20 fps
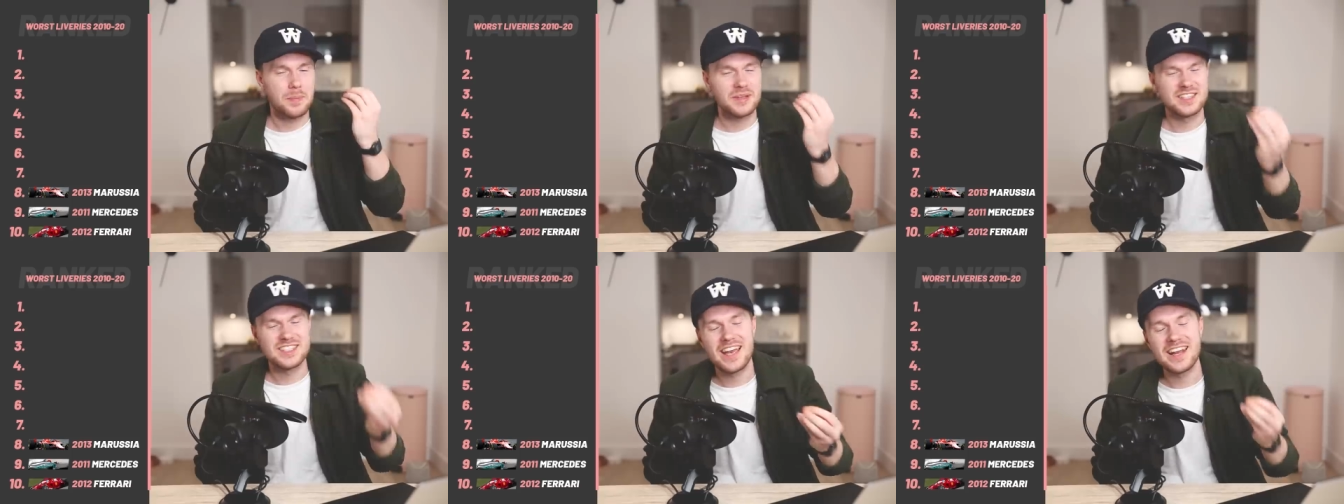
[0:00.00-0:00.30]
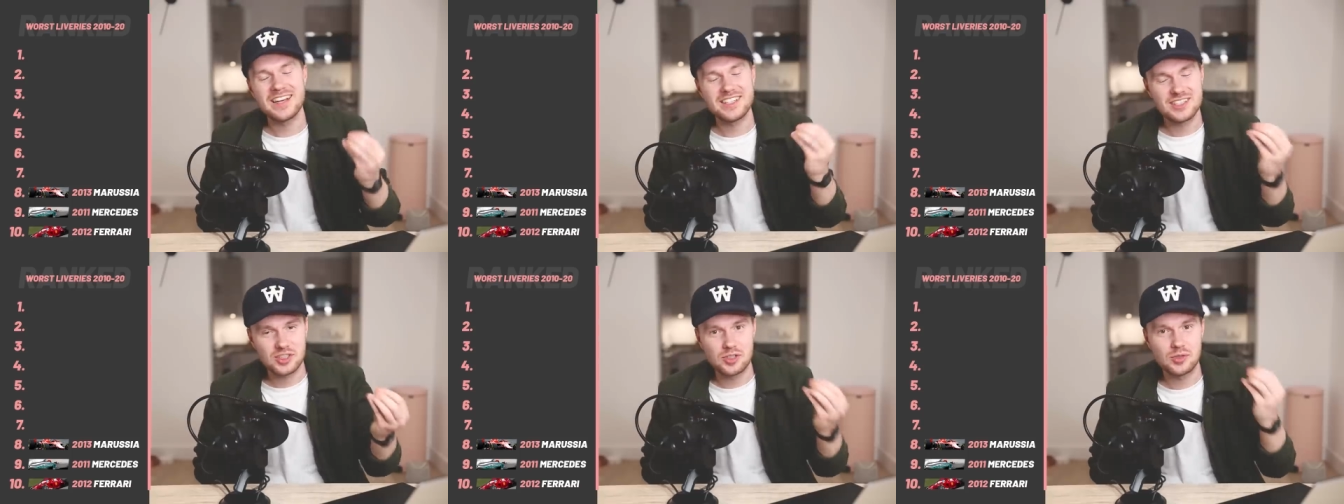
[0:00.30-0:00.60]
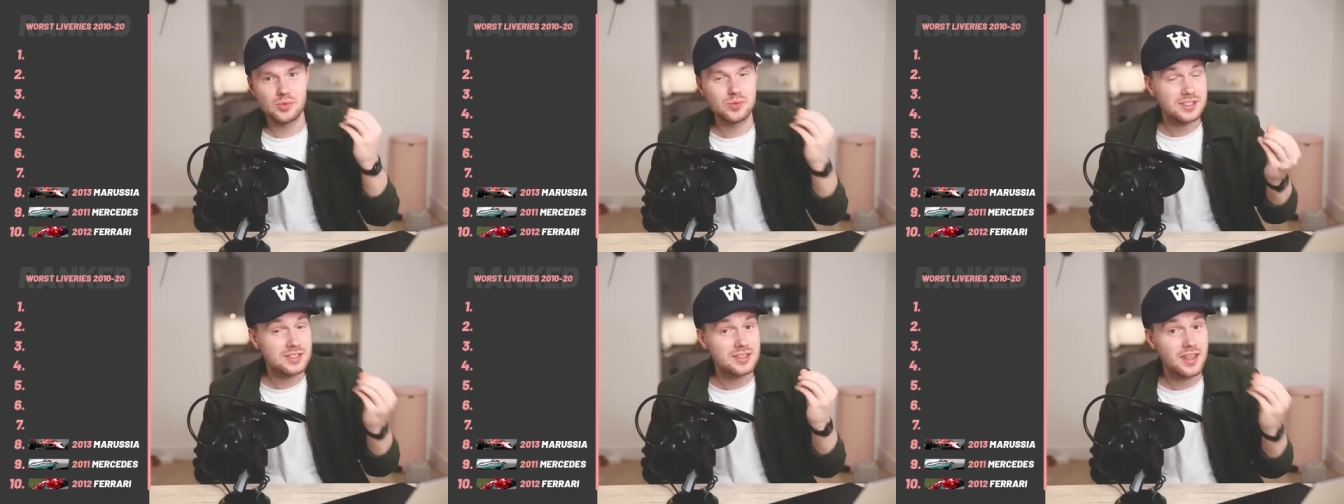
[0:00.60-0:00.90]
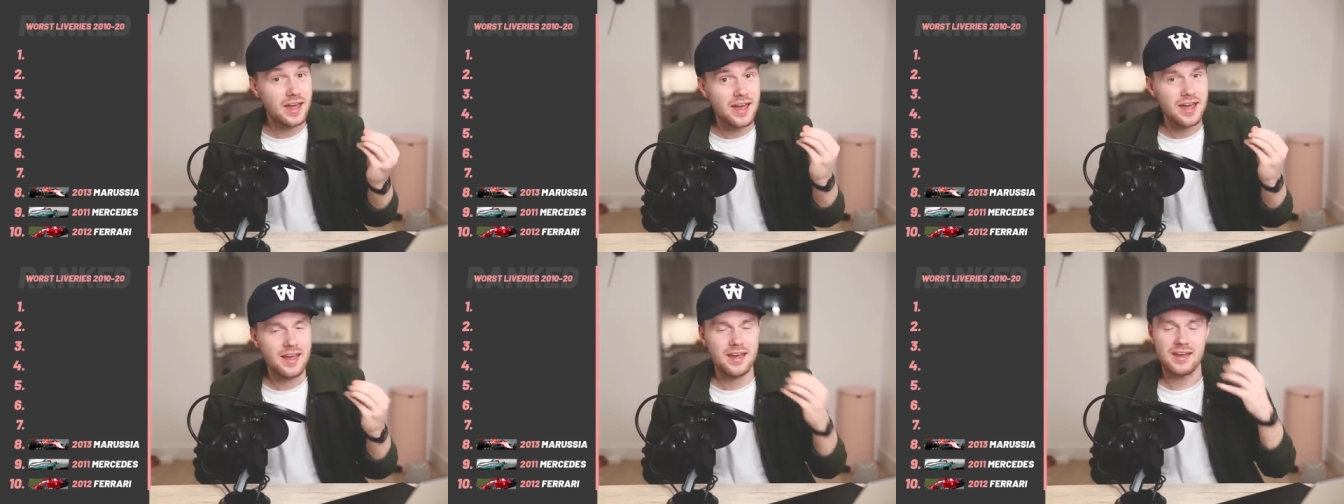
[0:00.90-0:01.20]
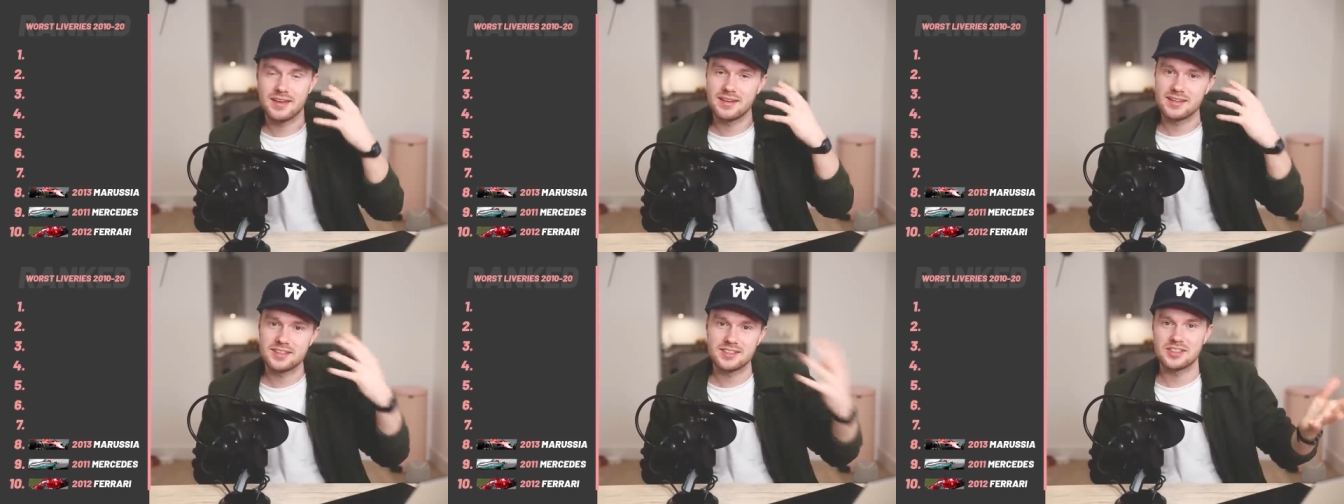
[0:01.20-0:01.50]
The potential was there
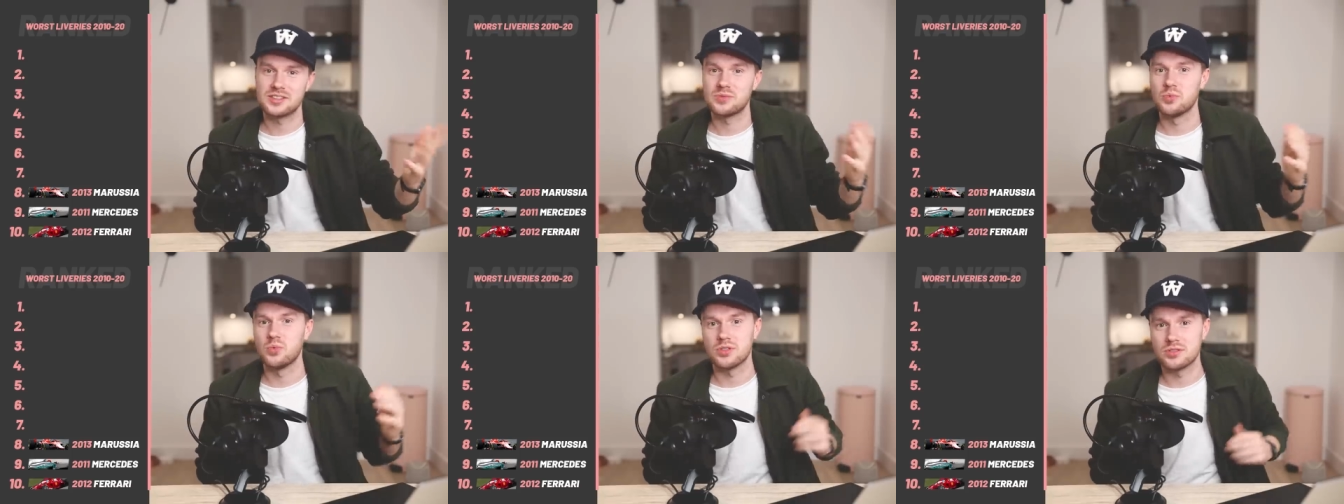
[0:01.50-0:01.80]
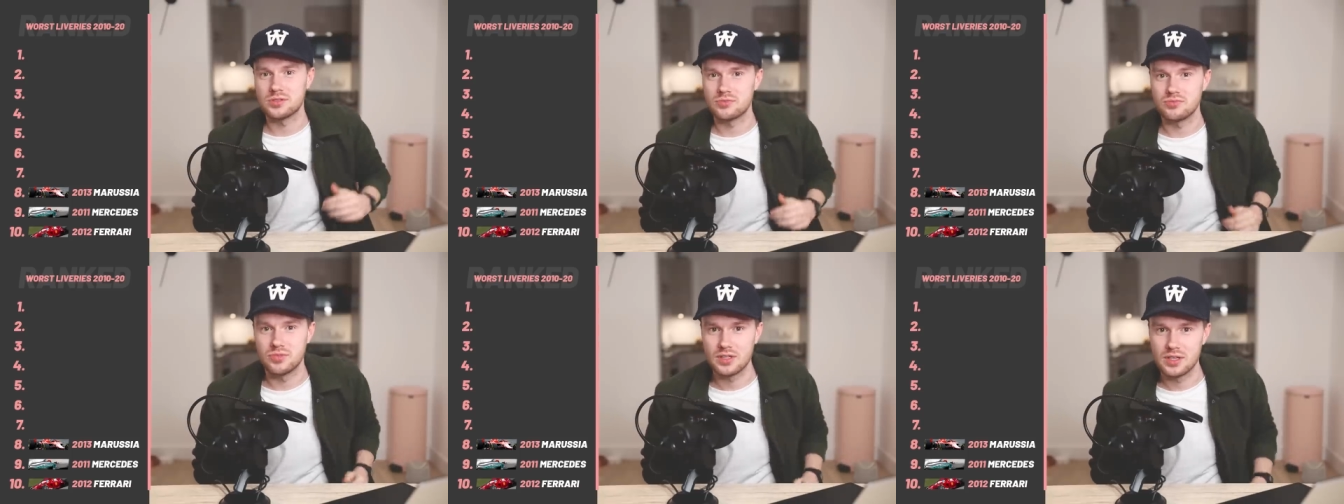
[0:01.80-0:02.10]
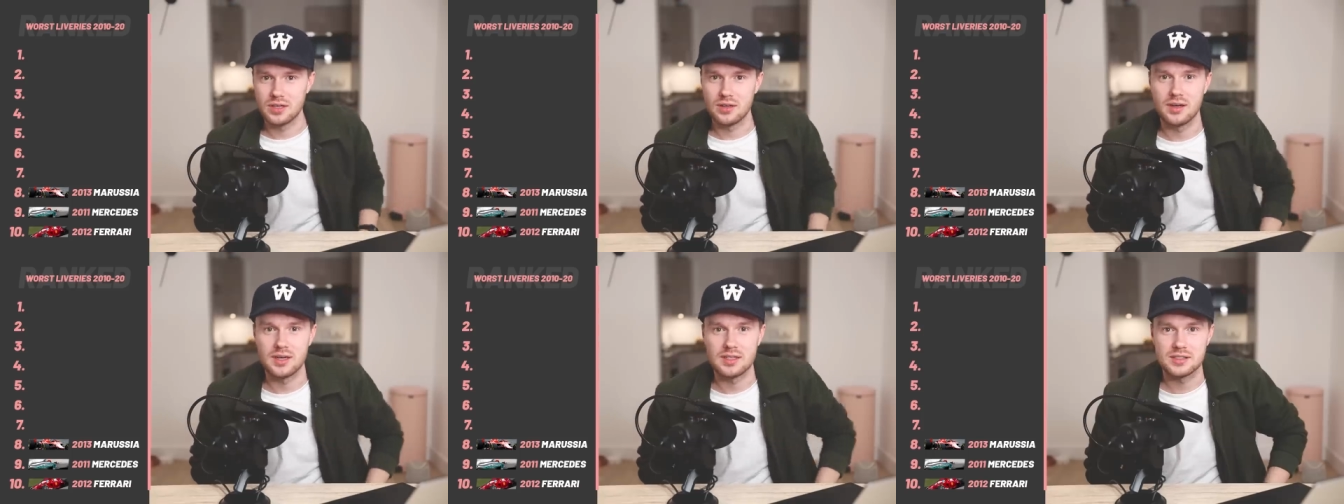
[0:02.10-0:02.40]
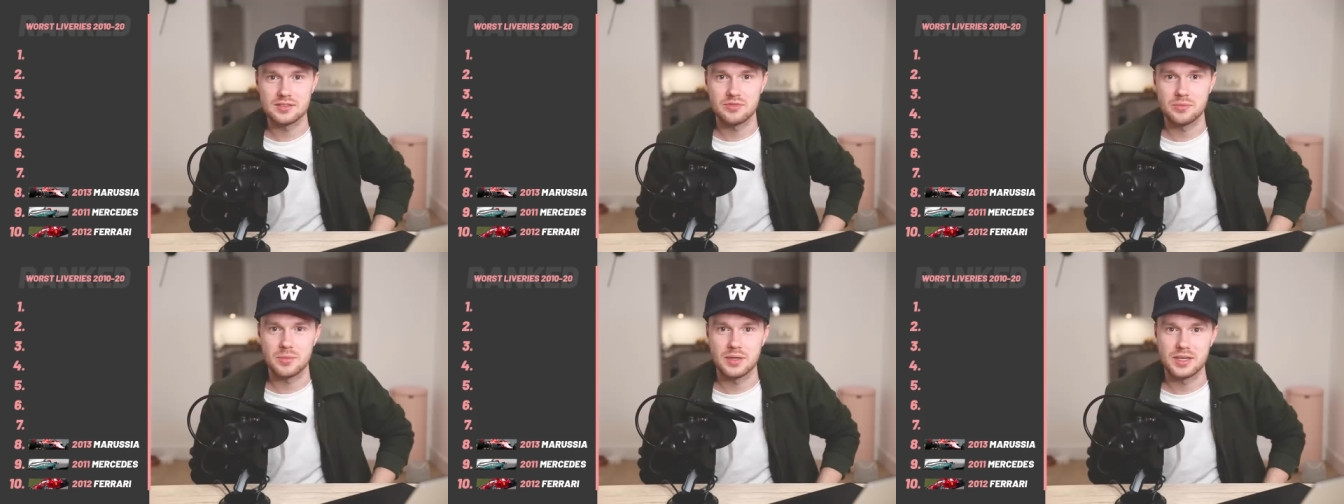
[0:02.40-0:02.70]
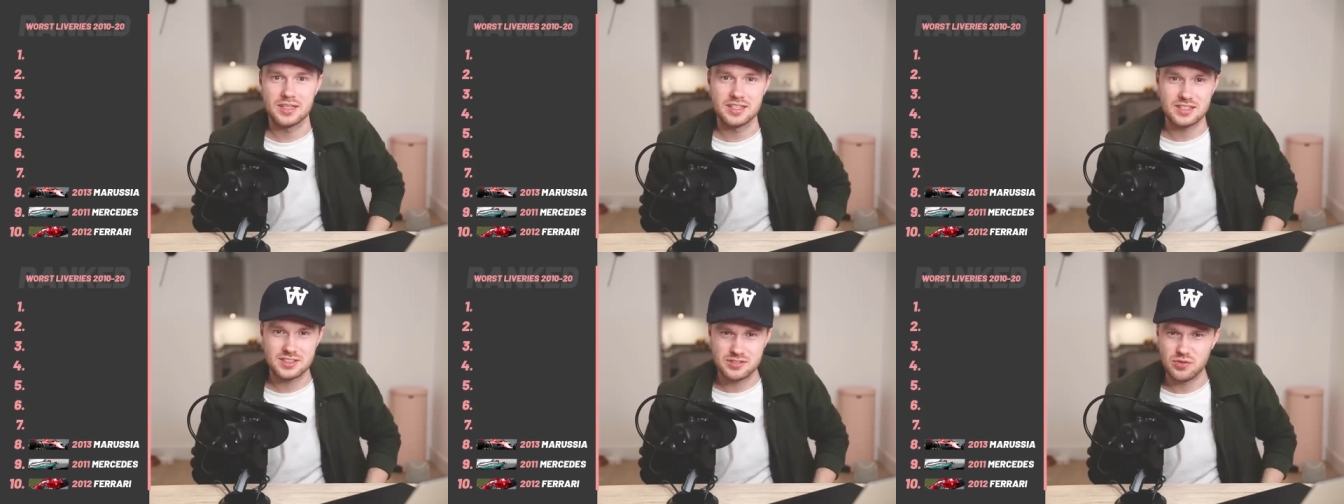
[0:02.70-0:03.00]
and it just wasn't realised for me
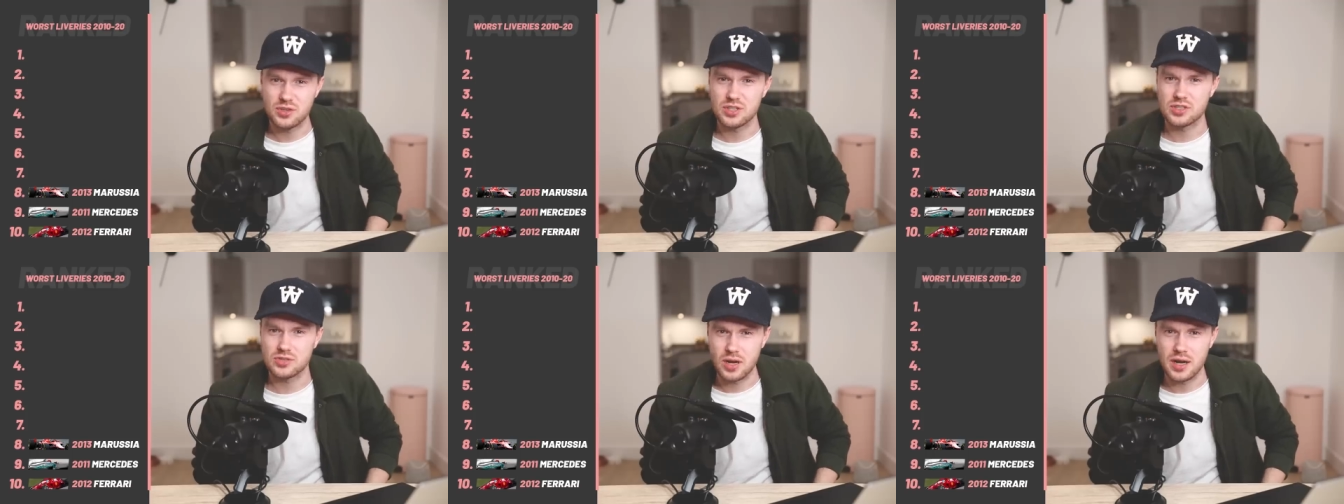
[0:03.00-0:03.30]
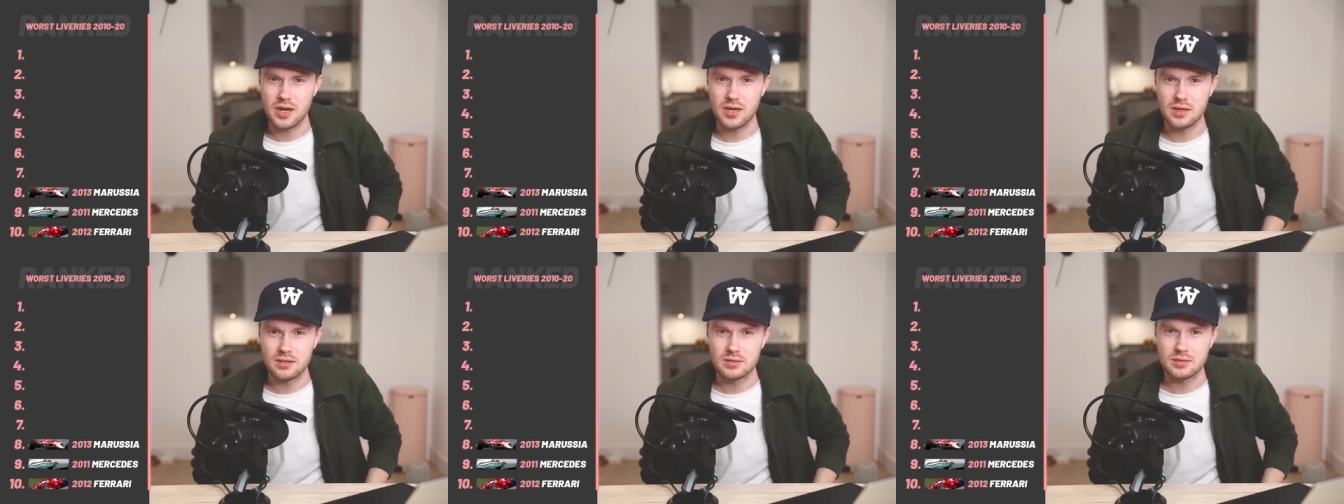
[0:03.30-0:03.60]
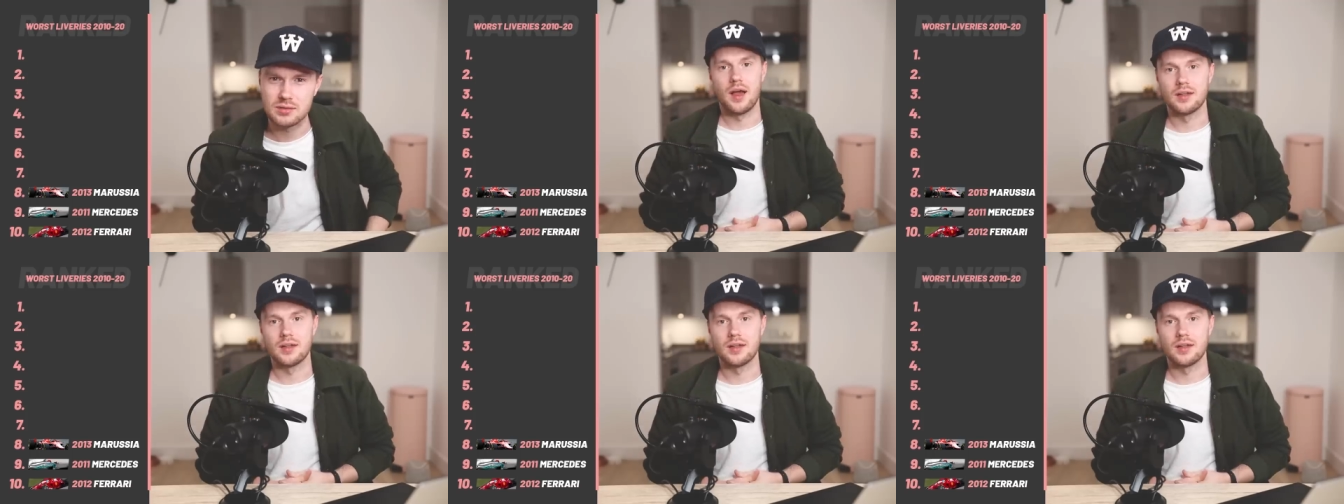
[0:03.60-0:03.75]
and it's frustrating.